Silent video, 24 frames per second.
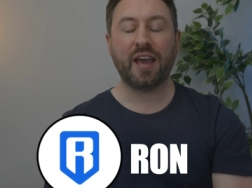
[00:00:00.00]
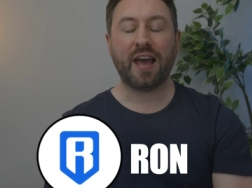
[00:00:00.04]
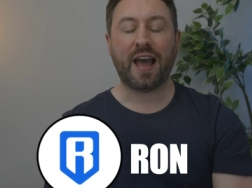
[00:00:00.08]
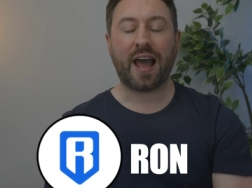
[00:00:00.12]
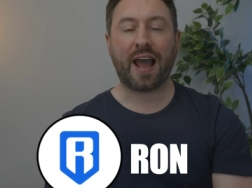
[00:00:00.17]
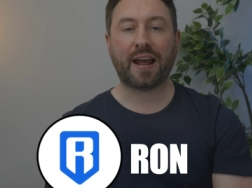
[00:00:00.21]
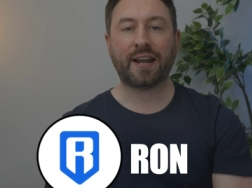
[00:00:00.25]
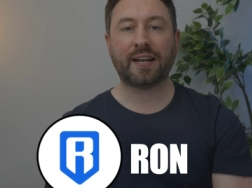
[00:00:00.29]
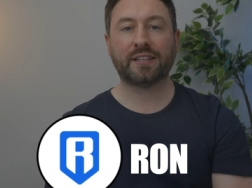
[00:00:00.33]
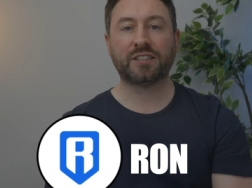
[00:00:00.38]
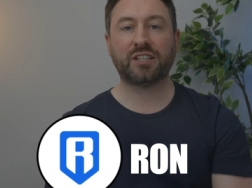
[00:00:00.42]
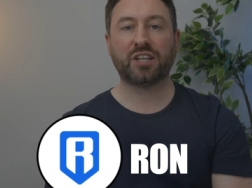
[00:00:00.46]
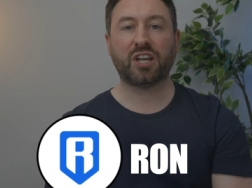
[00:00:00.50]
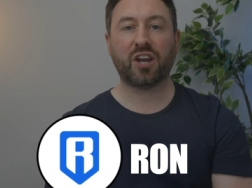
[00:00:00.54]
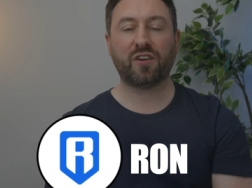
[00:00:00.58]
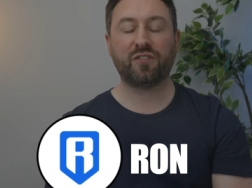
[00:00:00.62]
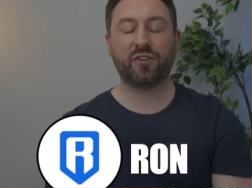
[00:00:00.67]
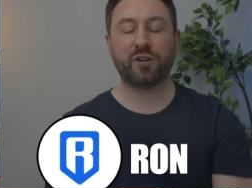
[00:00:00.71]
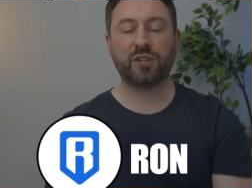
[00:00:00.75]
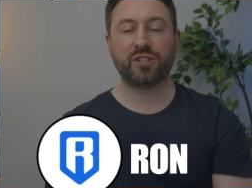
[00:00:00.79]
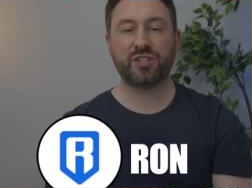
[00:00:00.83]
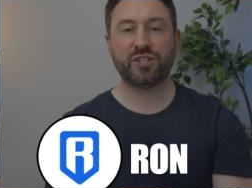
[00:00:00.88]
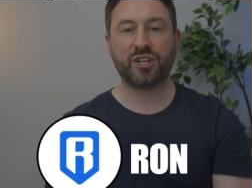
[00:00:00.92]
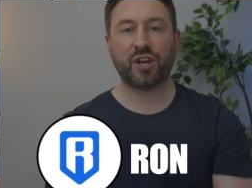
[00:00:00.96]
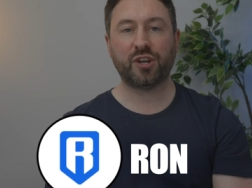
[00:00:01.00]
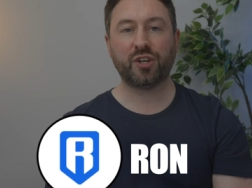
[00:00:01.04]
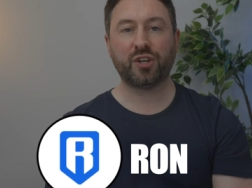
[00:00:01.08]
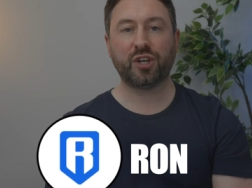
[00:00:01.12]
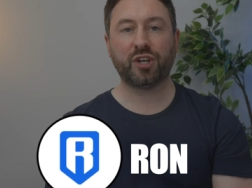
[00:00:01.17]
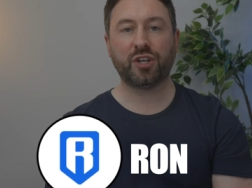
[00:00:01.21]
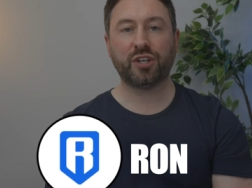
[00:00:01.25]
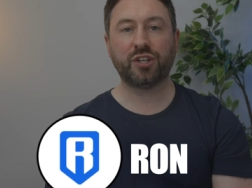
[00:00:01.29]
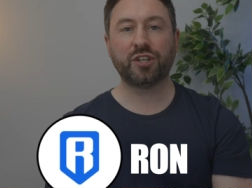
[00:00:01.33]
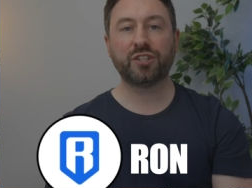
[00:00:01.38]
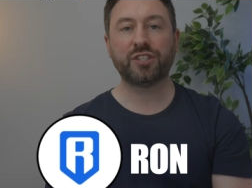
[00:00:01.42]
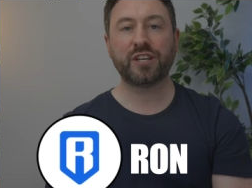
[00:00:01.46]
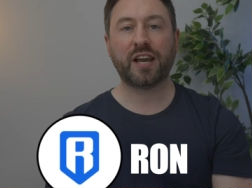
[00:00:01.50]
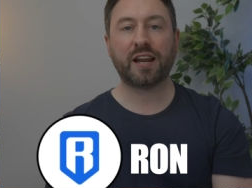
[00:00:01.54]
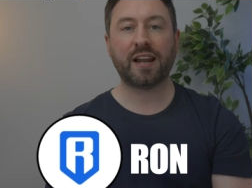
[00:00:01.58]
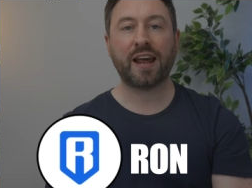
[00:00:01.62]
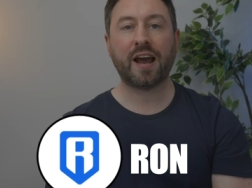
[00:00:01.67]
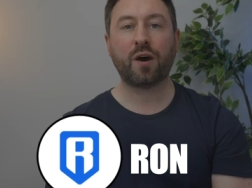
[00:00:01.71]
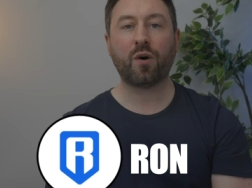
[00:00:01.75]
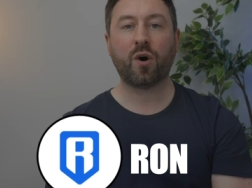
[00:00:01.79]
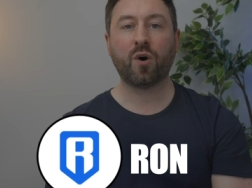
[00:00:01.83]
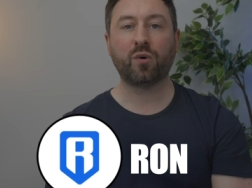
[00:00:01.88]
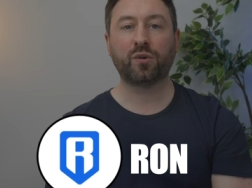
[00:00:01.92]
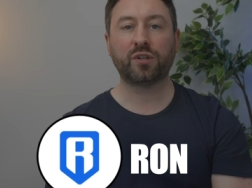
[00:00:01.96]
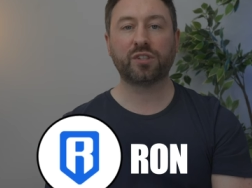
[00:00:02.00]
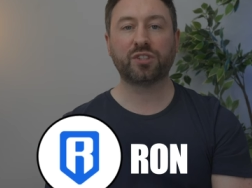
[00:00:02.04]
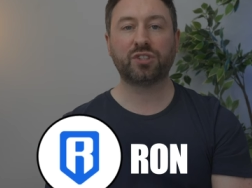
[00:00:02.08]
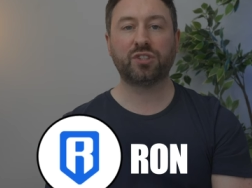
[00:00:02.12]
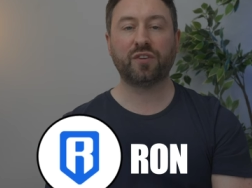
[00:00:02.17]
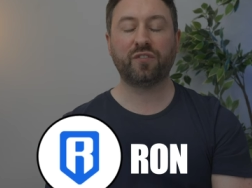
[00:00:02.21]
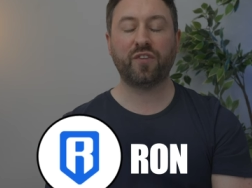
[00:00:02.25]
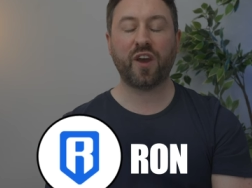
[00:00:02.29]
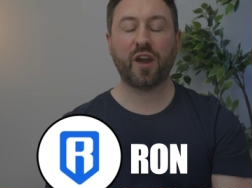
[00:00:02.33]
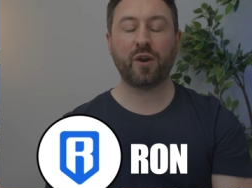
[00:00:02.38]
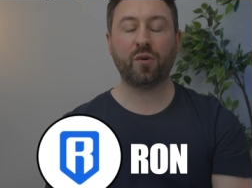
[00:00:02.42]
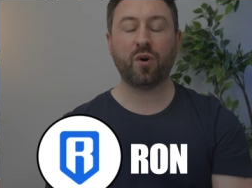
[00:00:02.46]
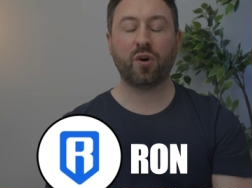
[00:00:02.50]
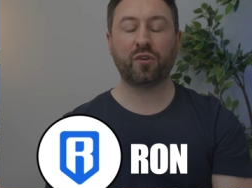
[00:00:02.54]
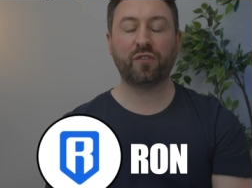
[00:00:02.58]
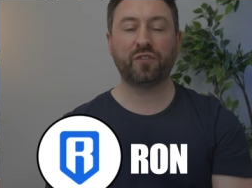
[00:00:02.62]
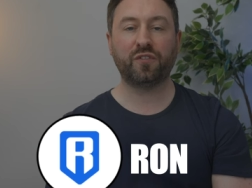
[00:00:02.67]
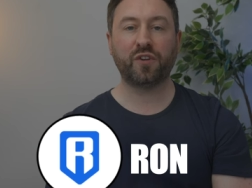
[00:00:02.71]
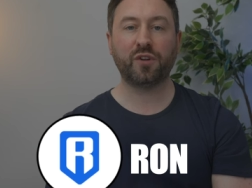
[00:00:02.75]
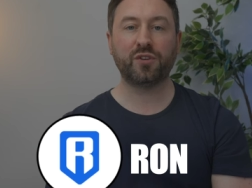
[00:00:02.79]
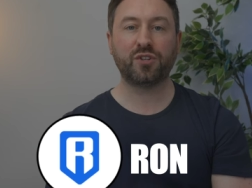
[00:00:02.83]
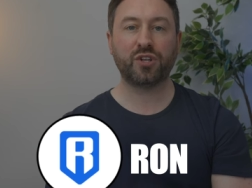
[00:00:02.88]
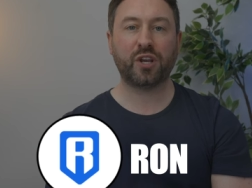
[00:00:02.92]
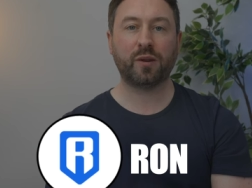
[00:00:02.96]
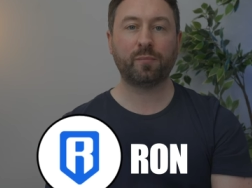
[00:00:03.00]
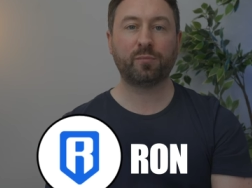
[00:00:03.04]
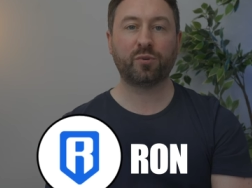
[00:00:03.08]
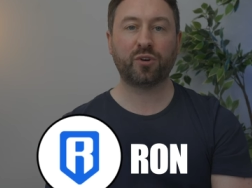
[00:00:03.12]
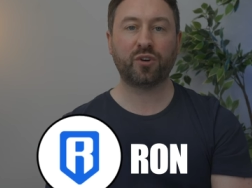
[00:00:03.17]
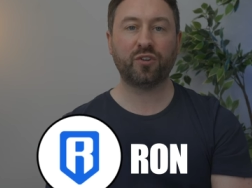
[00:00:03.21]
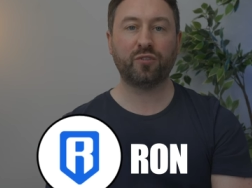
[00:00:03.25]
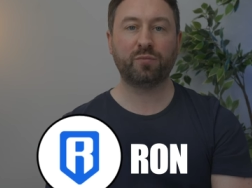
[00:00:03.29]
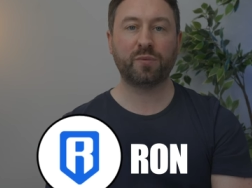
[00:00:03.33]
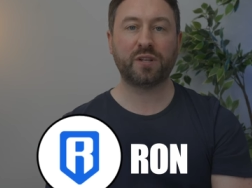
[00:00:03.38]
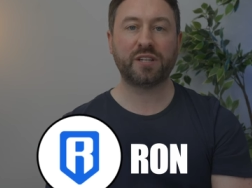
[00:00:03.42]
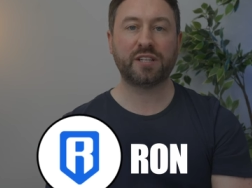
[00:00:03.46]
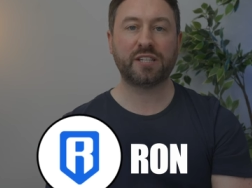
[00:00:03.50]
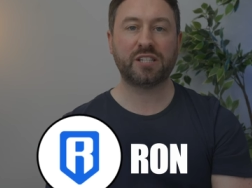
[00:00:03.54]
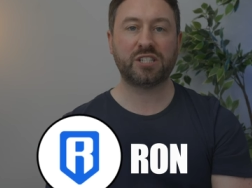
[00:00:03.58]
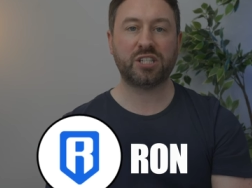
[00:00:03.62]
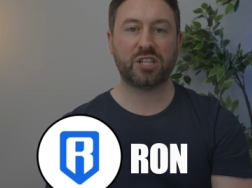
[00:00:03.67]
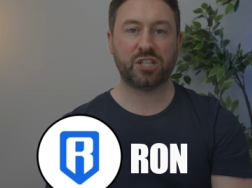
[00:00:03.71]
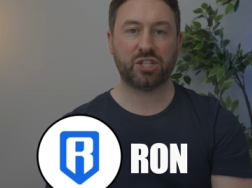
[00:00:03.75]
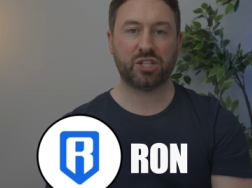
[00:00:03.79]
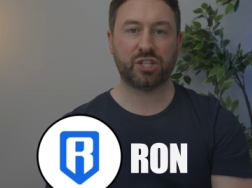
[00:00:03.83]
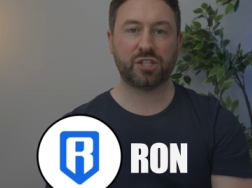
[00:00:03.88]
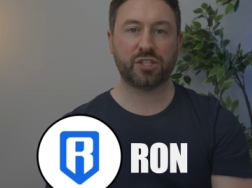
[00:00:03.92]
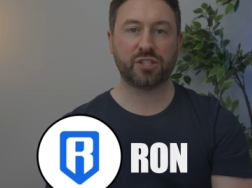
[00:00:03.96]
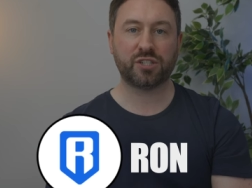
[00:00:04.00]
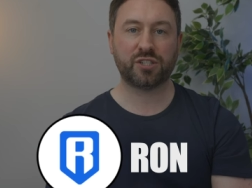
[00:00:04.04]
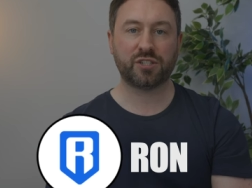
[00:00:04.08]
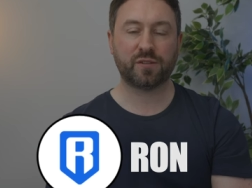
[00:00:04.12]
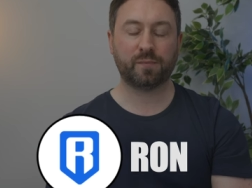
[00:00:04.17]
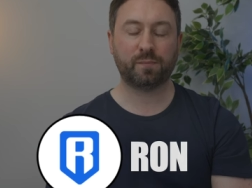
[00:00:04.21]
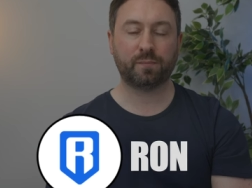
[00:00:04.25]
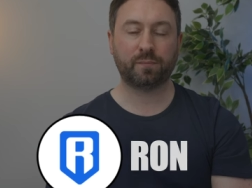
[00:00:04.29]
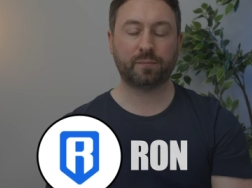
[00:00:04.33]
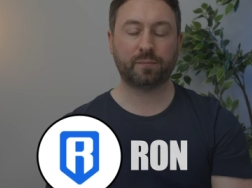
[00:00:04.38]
and as a governance token to allow holders to vote on future improvement decisions.